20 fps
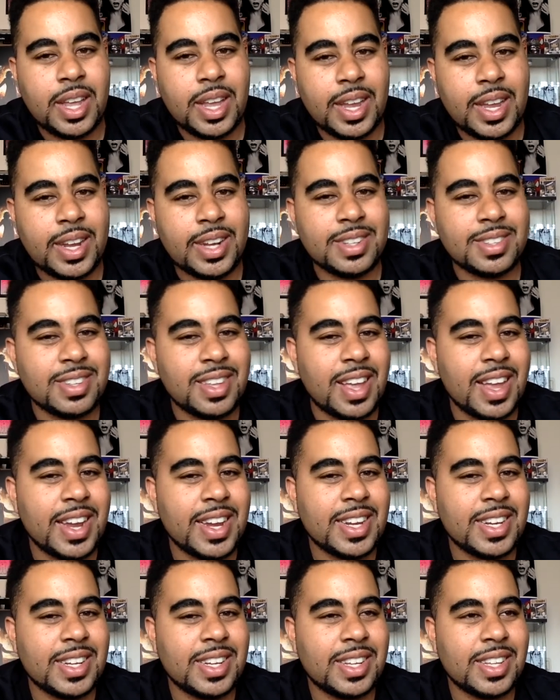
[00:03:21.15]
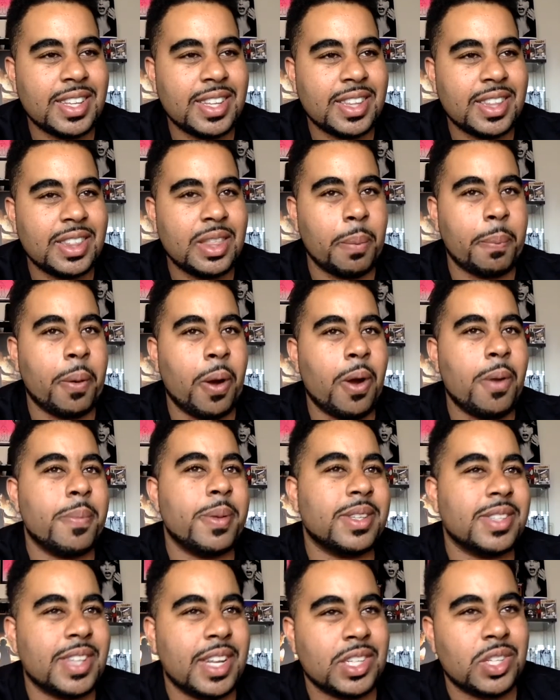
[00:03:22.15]
and it's like the
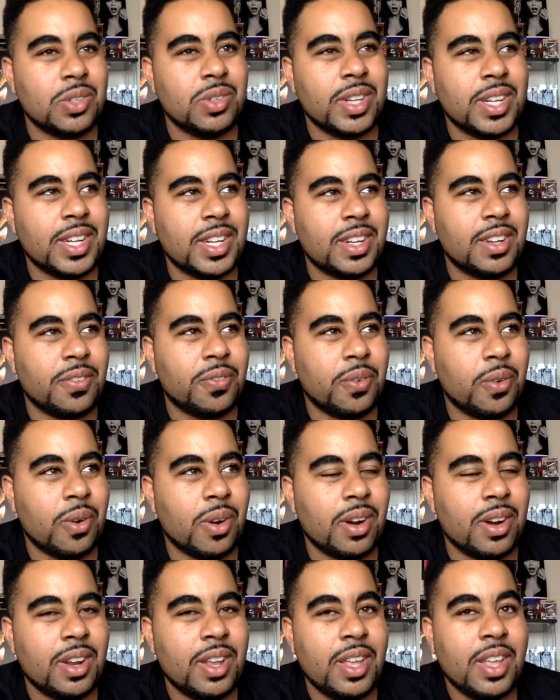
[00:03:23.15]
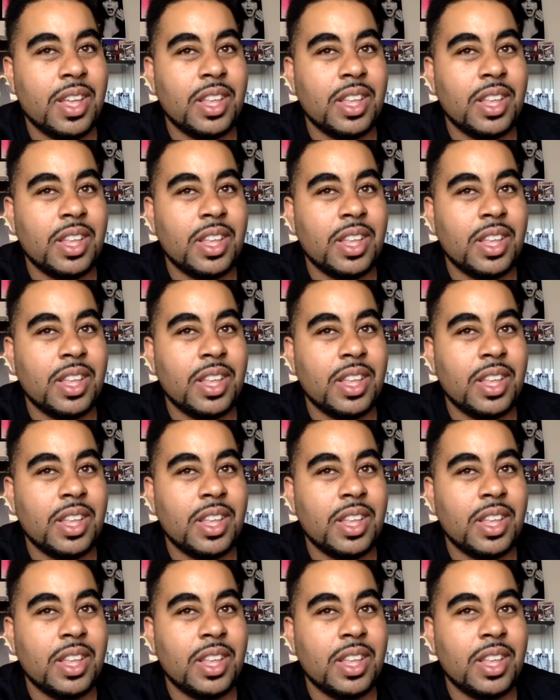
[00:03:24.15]
purpose that you needed it for.